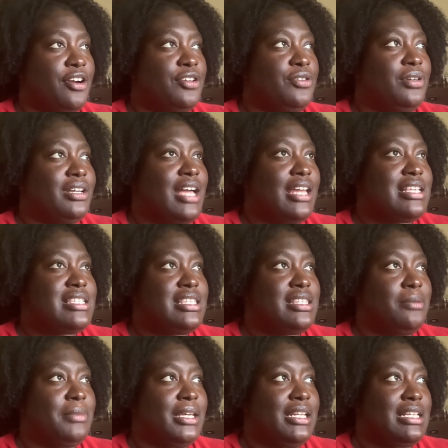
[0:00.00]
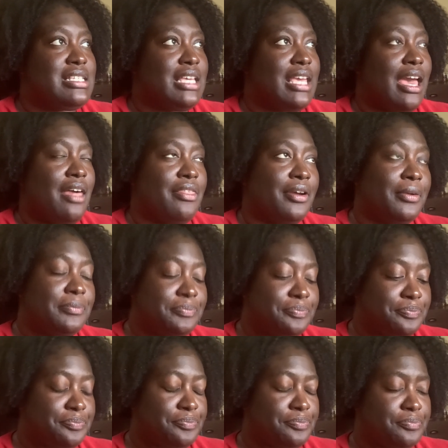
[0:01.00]
You can kind of see them getting together.
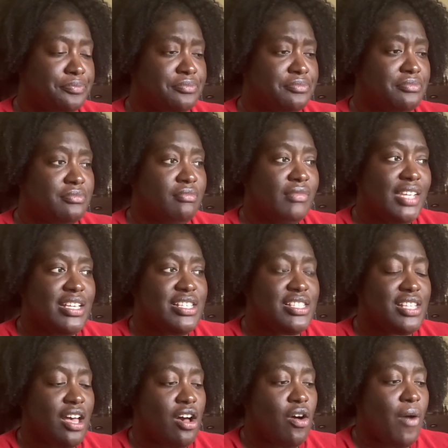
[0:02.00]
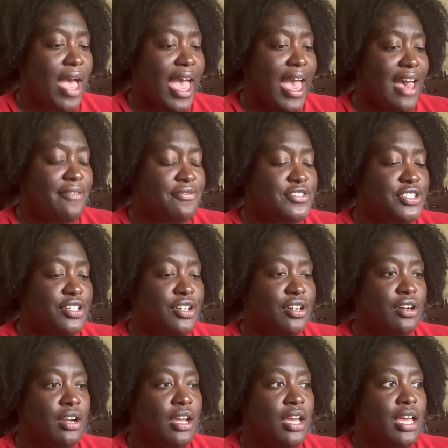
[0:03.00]
So
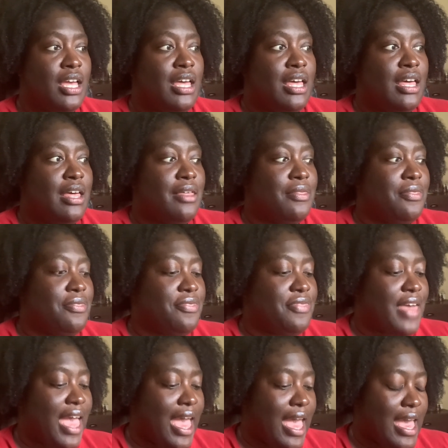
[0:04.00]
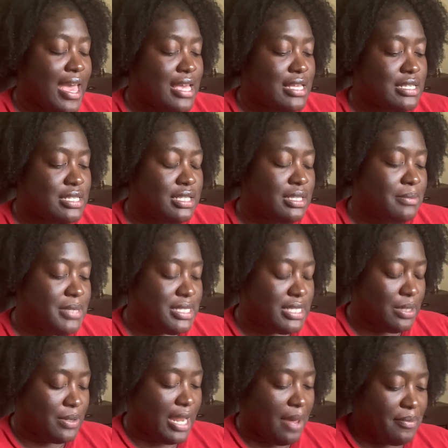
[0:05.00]
after that, let me see
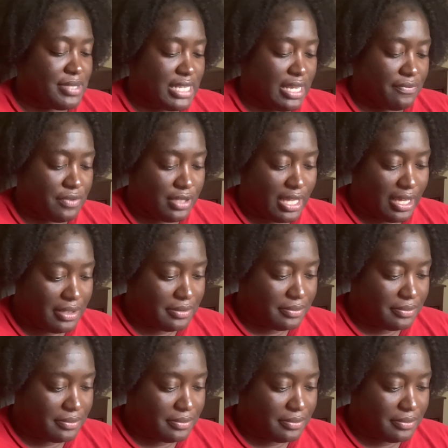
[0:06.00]
what happens after that.